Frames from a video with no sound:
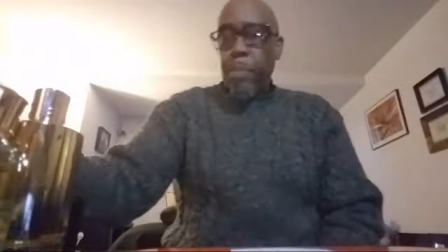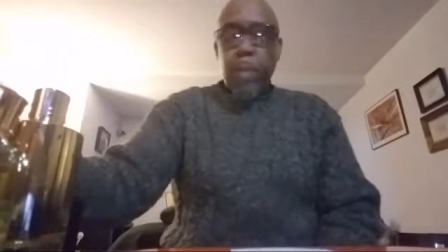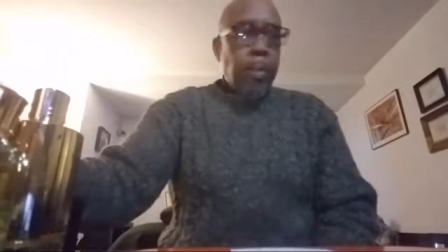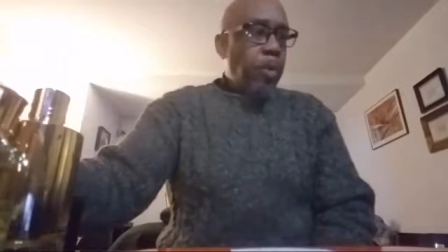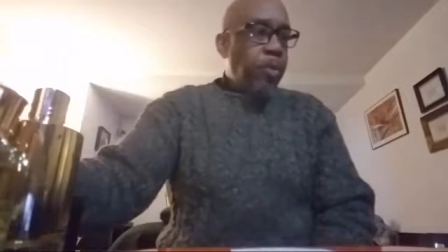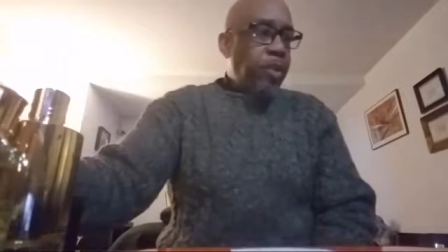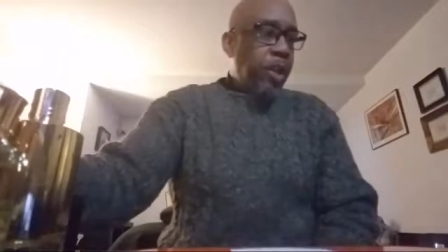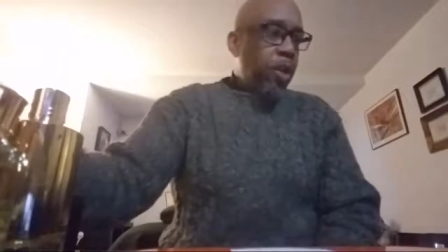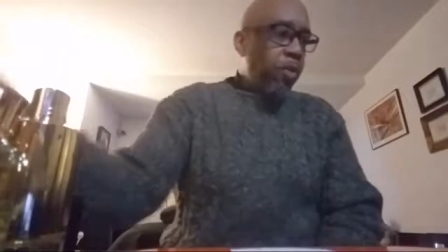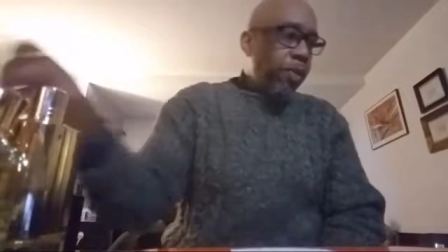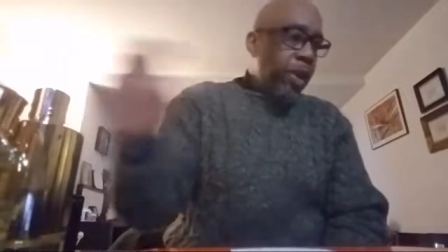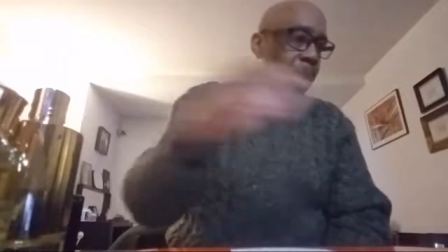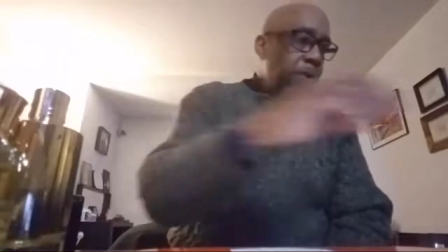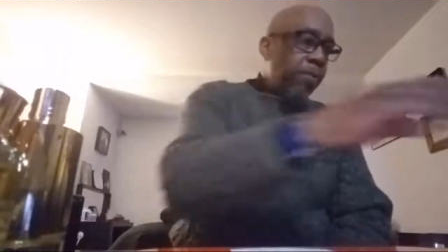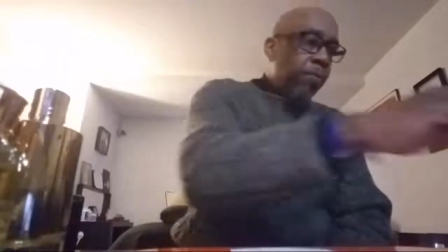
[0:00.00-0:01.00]
Bibliothèque over
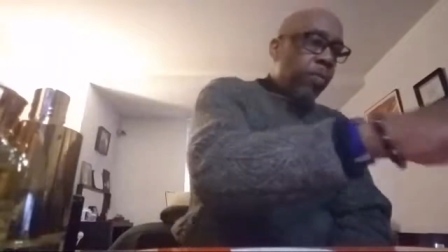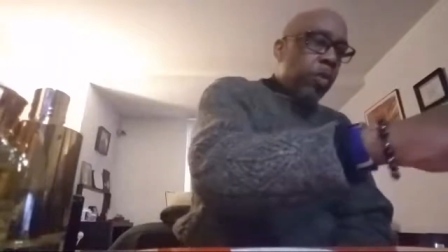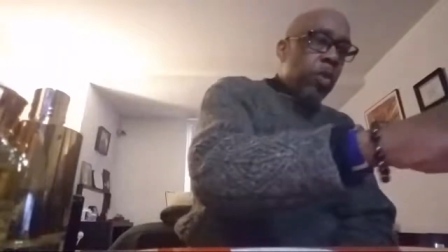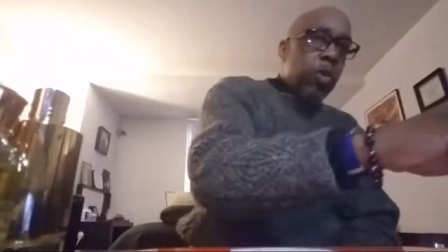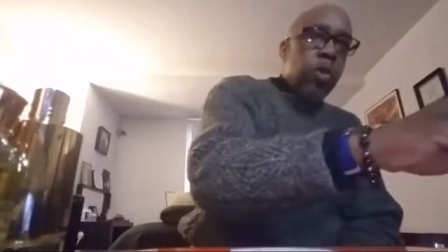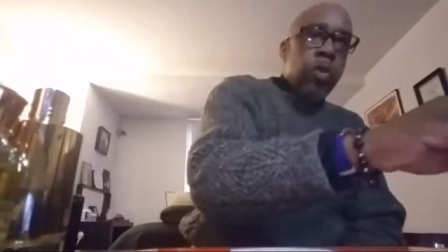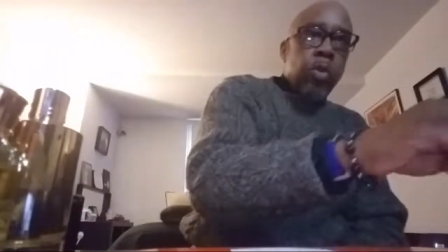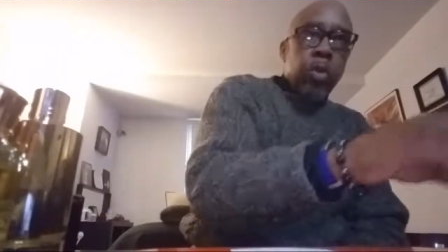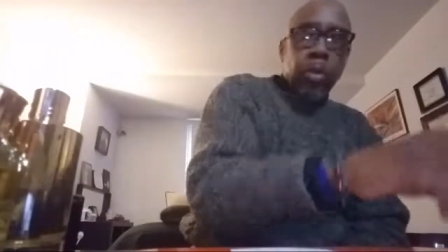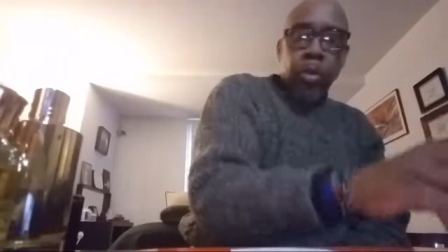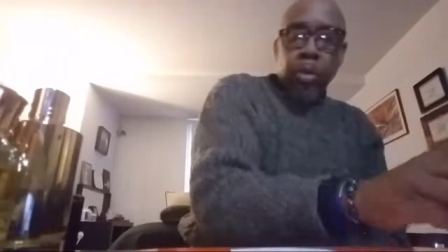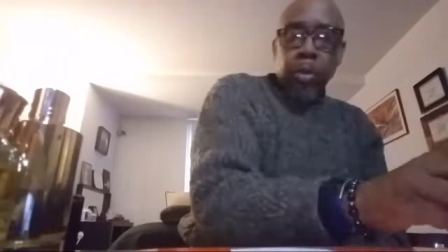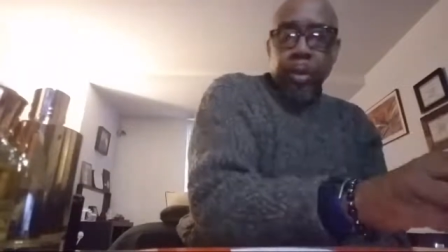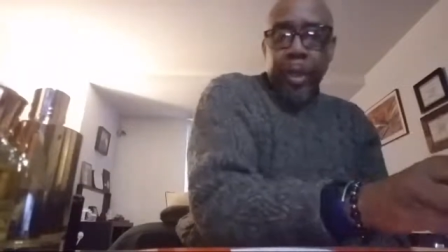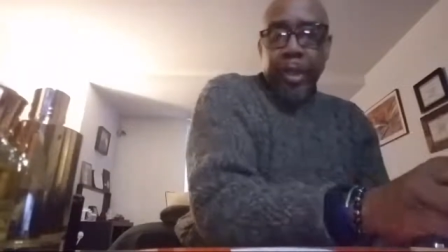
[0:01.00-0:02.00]
there.
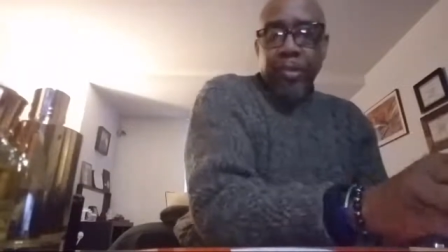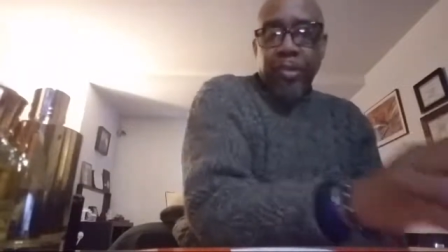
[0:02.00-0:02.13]
Like I